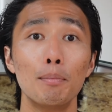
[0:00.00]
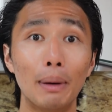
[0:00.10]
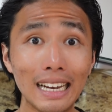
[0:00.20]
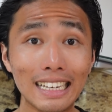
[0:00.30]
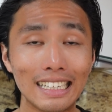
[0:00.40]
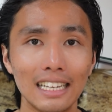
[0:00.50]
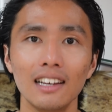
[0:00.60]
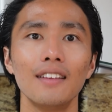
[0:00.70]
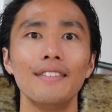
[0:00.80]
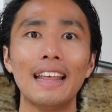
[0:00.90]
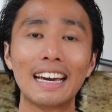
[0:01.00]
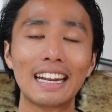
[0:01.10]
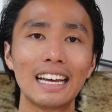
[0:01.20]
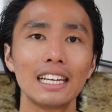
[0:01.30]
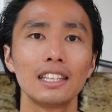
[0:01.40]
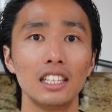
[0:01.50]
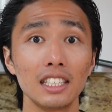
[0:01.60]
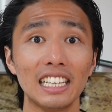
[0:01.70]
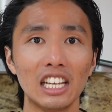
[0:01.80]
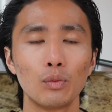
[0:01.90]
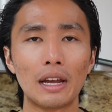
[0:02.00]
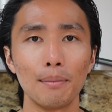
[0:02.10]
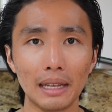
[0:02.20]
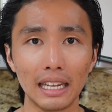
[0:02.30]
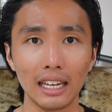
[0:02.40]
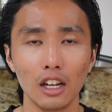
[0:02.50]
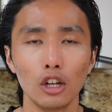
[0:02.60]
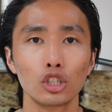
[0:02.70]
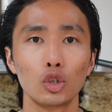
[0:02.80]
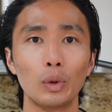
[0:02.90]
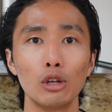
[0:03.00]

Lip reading: But Negra doesn't eat red meat, so we